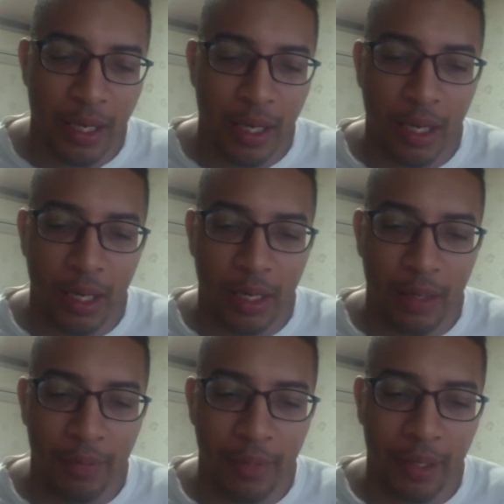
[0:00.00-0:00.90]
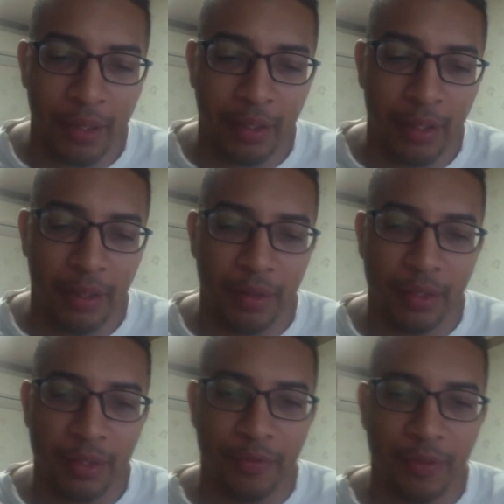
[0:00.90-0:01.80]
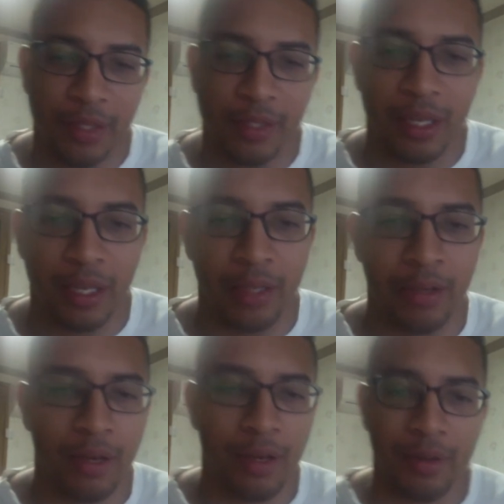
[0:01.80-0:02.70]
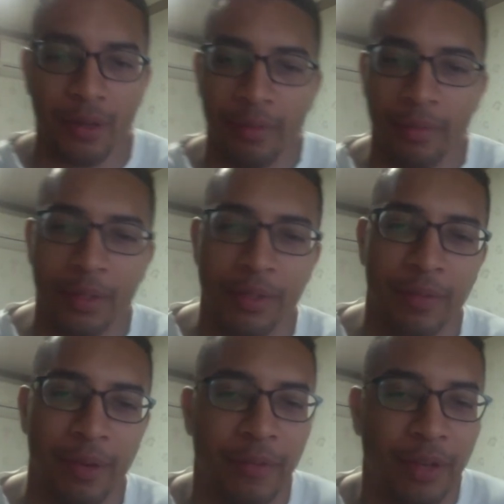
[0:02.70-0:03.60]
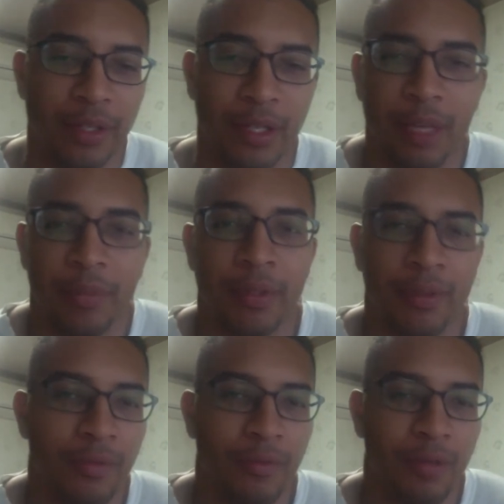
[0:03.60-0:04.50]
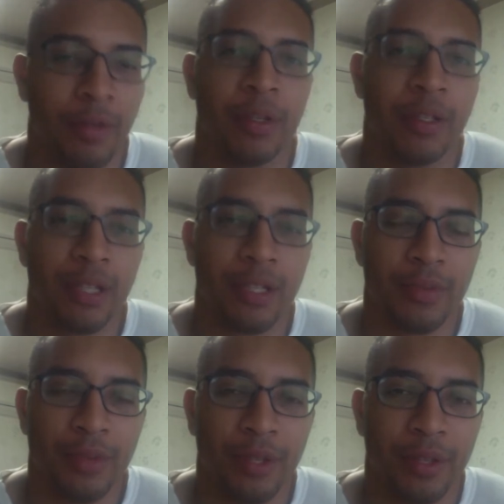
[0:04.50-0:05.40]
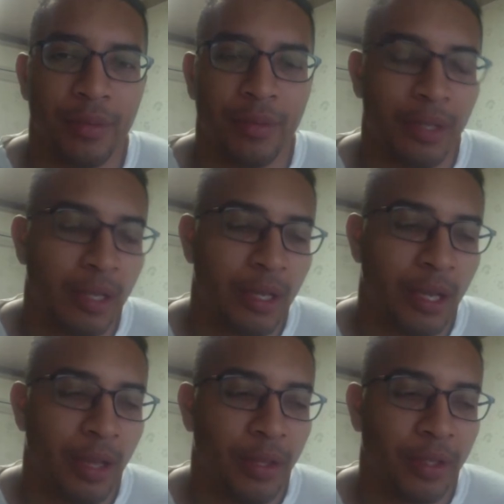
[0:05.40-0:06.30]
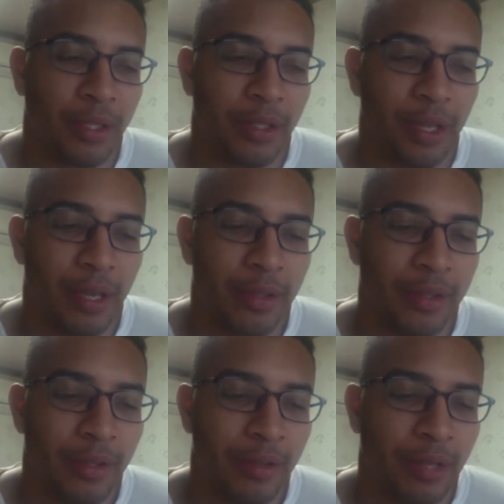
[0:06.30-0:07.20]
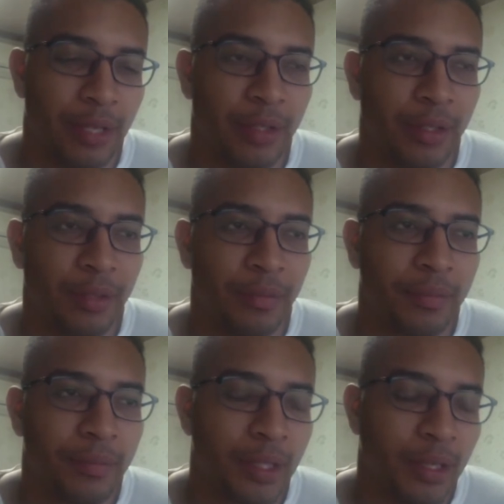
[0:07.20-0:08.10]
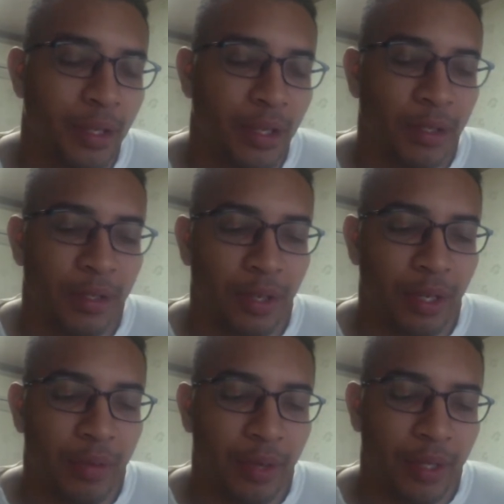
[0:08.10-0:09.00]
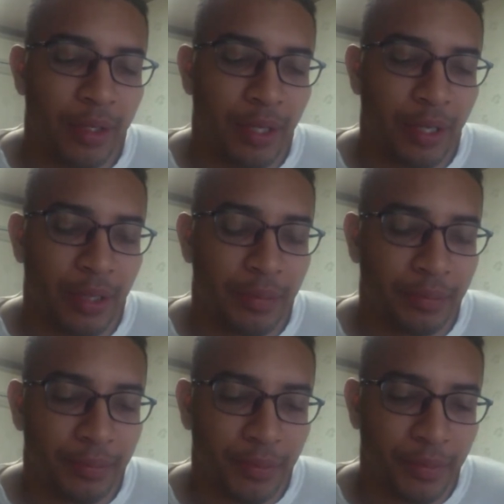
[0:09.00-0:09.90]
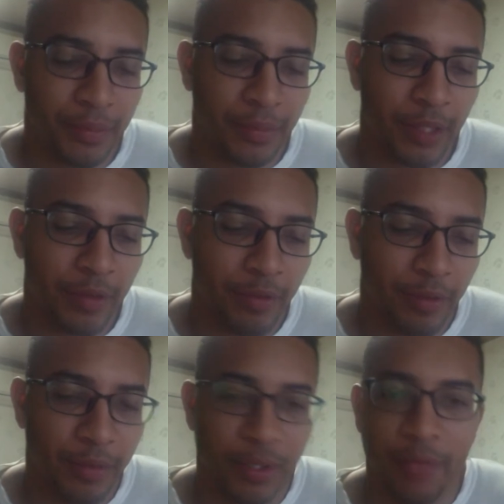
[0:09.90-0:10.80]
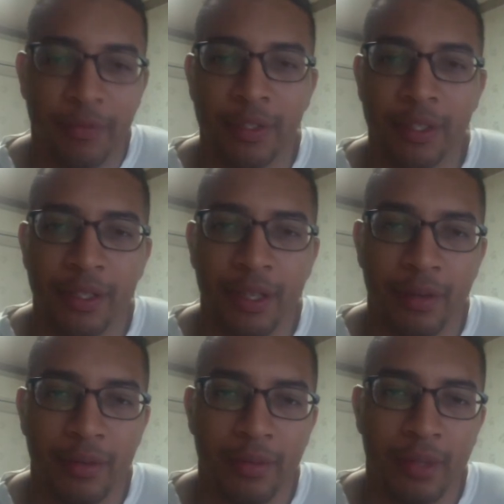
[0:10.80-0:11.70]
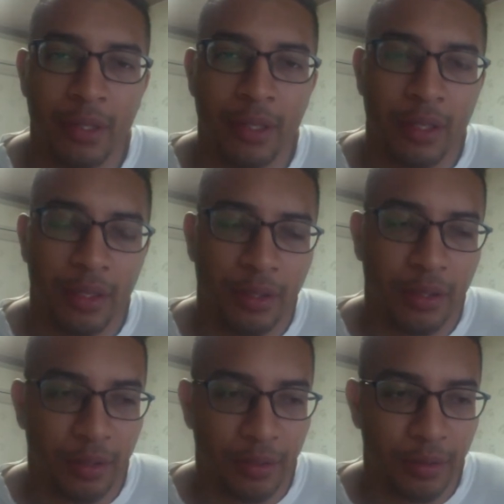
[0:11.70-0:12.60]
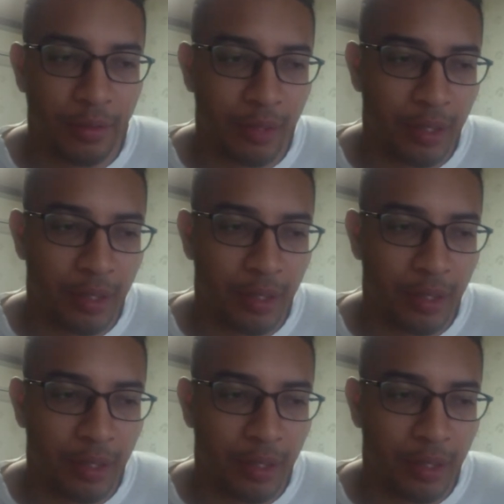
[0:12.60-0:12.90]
But these are friends like most of my friends I keep in real good touch with them and things like that, so that's good. So anyways, from San Francisco to